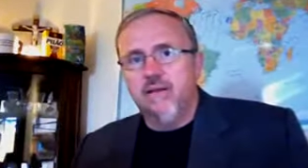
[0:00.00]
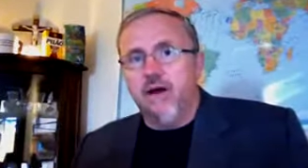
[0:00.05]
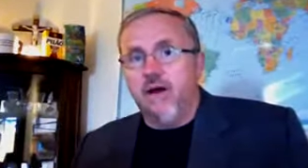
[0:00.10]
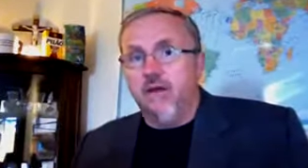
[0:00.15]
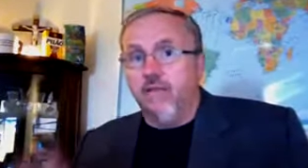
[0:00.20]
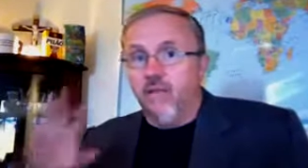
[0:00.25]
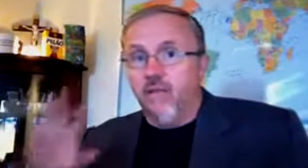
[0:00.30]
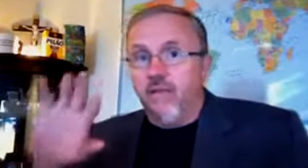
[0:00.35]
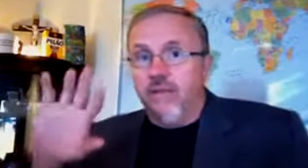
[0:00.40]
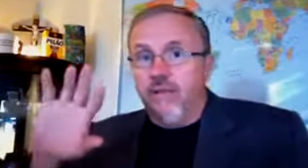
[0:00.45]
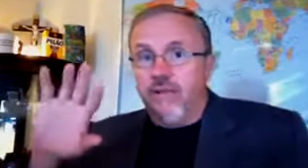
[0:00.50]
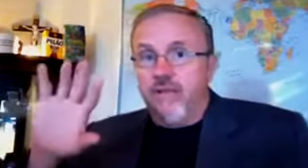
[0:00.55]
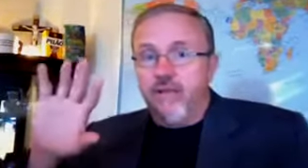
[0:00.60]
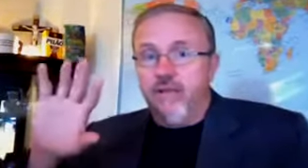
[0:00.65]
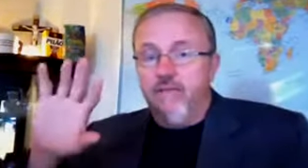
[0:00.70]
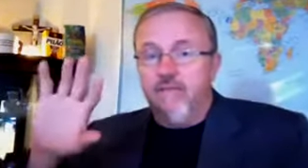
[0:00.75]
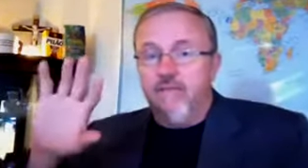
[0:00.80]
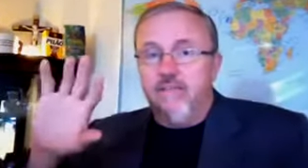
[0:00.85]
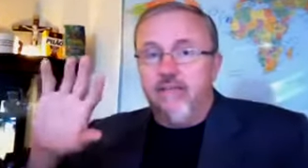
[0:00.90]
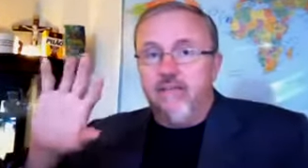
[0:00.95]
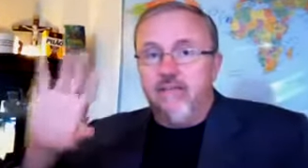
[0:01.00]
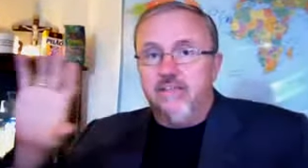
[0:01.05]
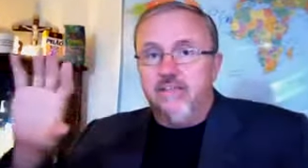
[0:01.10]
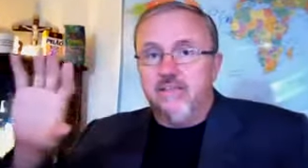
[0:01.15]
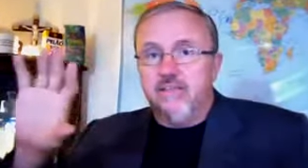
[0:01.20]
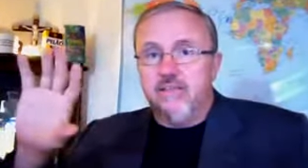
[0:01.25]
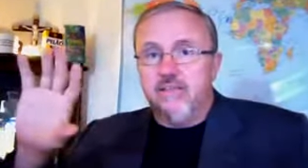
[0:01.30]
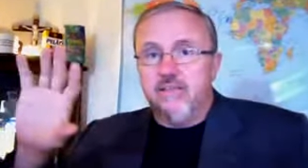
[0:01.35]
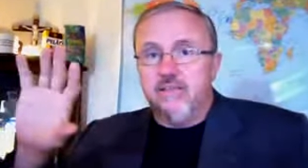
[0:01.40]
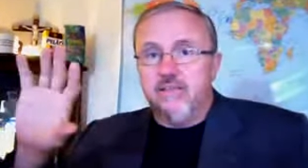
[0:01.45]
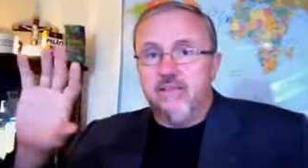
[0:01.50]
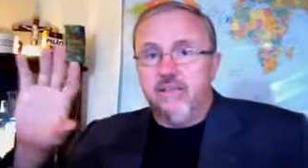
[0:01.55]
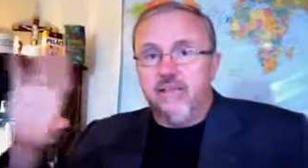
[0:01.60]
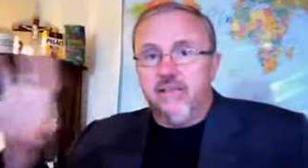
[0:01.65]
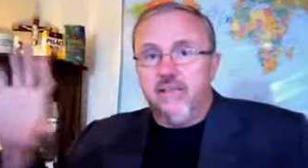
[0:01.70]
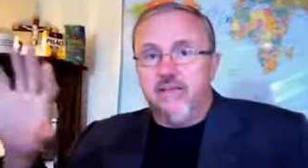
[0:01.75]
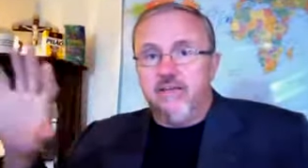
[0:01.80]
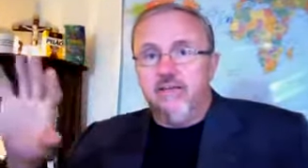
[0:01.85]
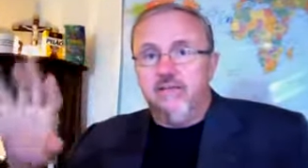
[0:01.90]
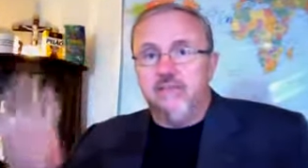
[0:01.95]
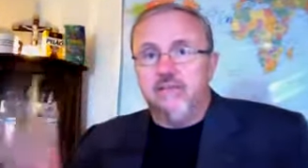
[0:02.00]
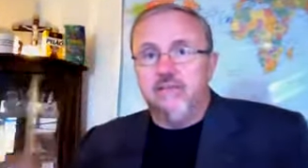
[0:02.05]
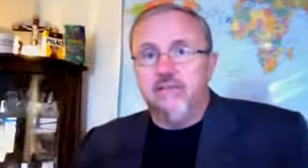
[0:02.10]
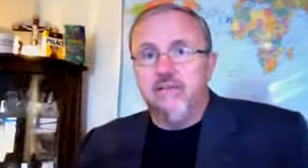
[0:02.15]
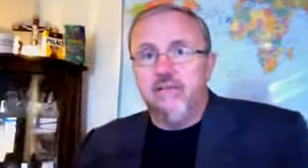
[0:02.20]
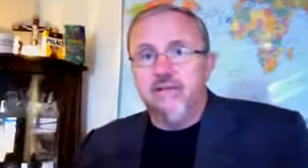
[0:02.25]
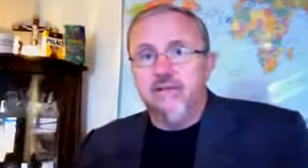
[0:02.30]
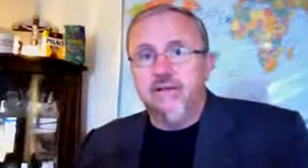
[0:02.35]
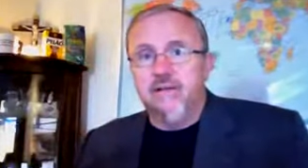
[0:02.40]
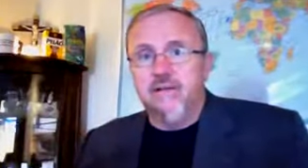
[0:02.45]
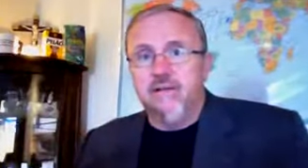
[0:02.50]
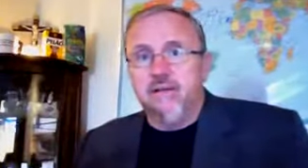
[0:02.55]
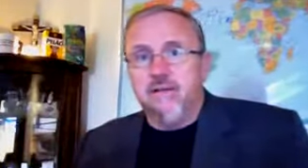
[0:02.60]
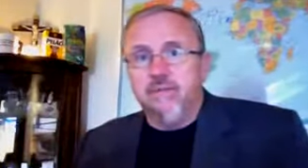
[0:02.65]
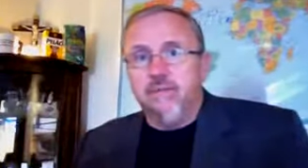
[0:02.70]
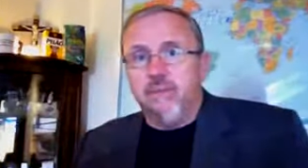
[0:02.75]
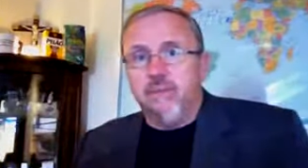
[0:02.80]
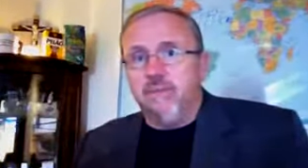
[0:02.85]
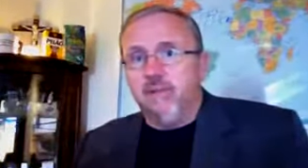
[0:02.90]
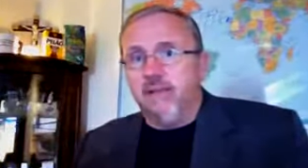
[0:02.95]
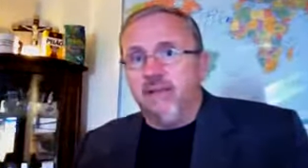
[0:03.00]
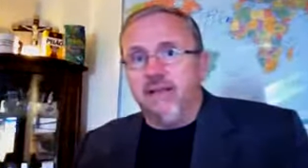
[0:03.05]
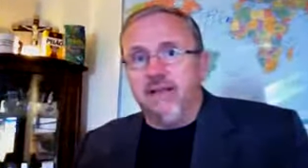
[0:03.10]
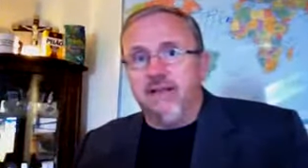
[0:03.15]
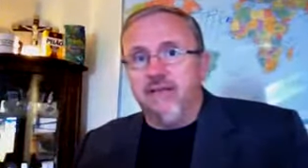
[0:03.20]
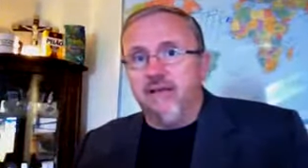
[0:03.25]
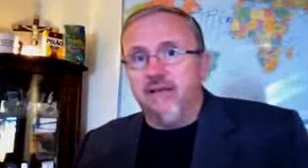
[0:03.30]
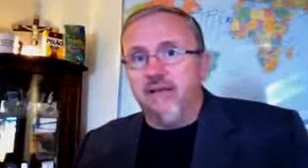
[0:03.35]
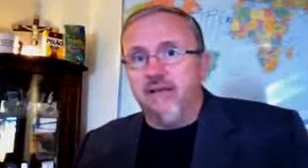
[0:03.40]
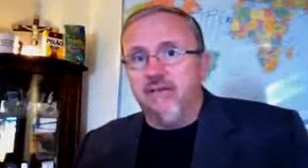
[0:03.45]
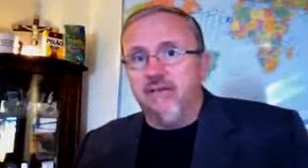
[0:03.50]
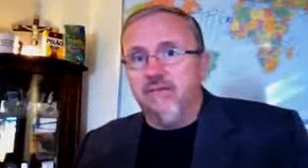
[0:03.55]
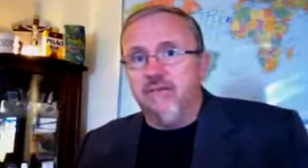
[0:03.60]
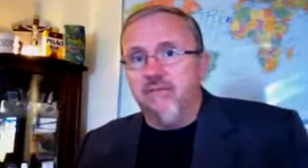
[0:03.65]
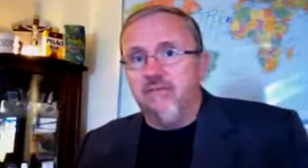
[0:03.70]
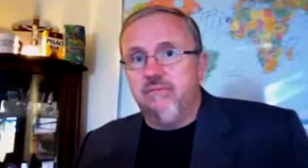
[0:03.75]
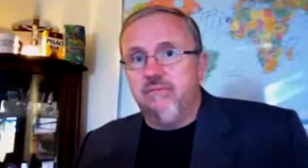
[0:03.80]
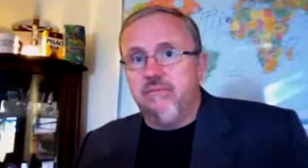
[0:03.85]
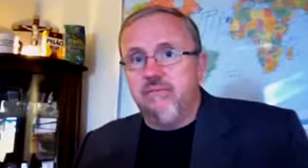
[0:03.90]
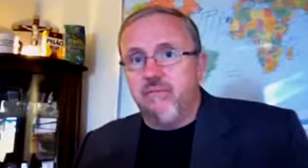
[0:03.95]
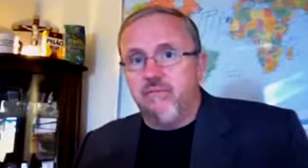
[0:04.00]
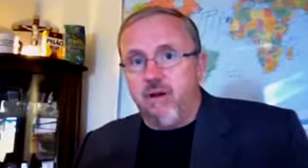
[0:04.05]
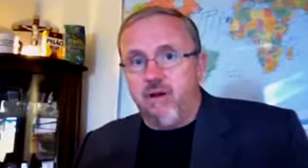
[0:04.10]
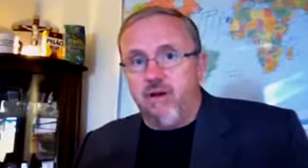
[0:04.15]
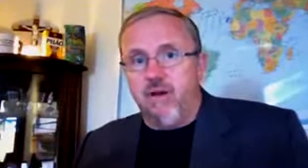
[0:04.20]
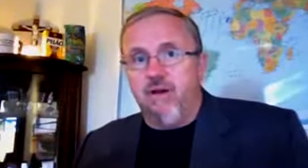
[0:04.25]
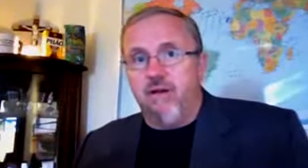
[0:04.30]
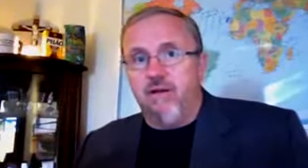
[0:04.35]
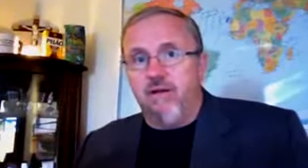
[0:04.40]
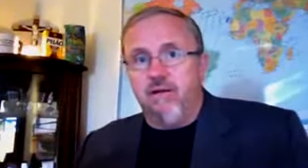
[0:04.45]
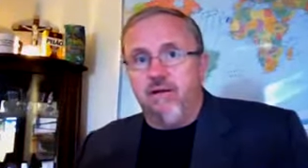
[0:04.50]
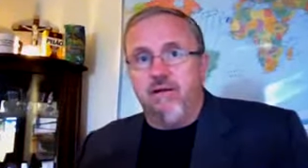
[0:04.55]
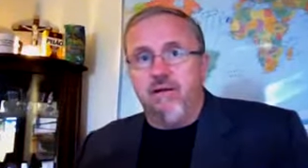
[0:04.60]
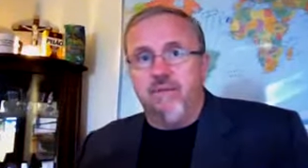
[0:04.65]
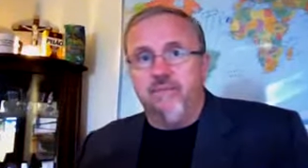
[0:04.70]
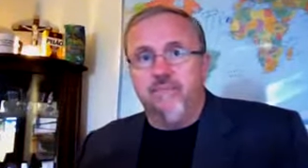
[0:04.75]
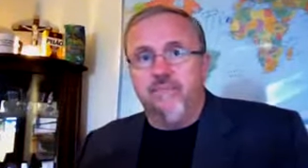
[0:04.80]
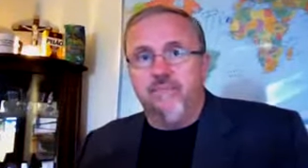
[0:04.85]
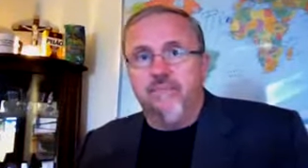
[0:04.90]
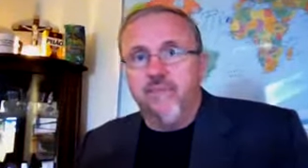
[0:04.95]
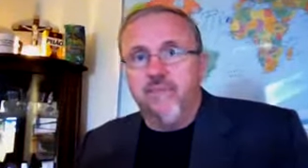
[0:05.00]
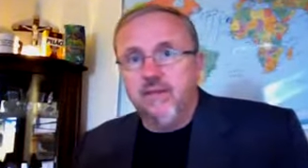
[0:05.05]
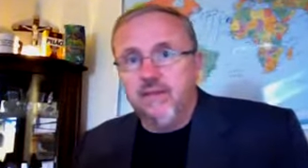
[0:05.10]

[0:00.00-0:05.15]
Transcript: although many religious leaders and people like Gary DeMar, um,